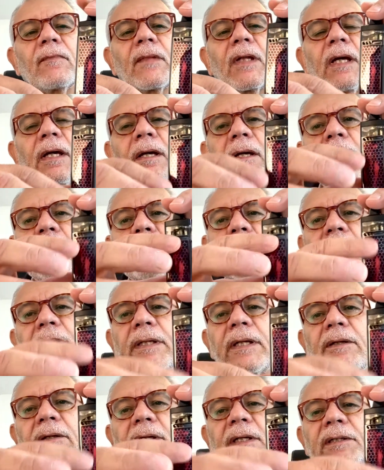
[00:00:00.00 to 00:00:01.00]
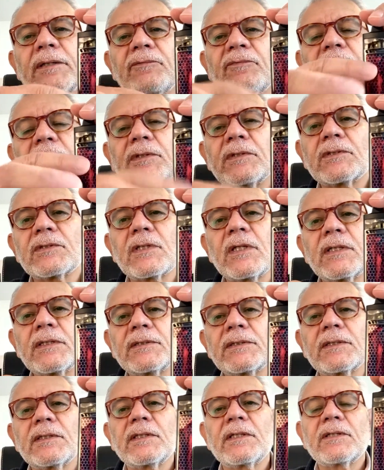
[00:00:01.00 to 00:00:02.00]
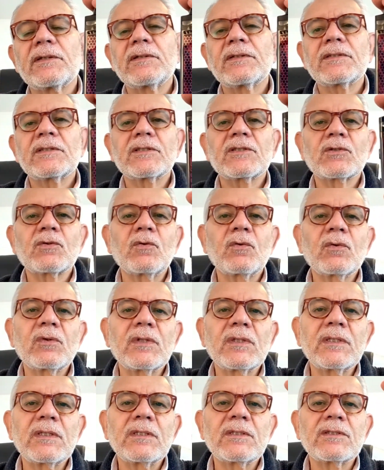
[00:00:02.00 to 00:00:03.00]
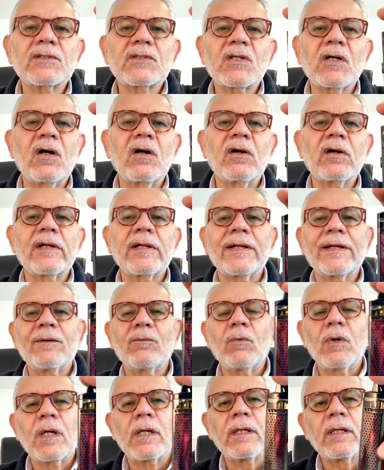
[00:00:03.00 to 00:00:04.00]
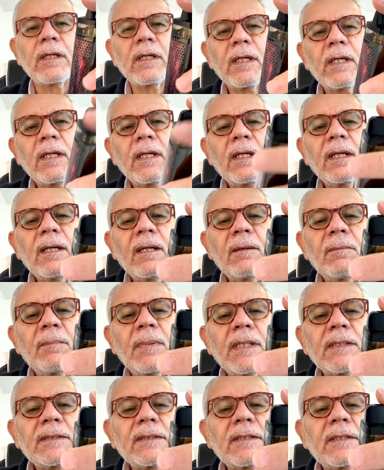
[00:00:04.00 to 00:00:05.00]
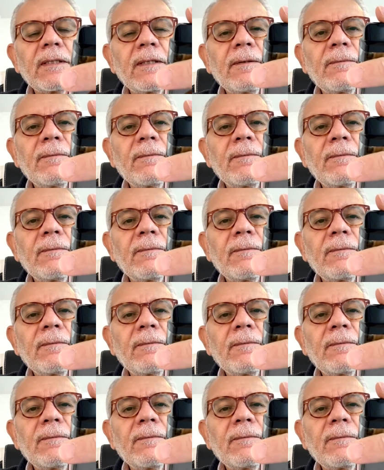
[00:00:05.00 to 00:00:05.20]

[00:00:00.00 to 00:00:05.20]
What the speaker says: And then you get different designs in here. This is called the Scarlet one, but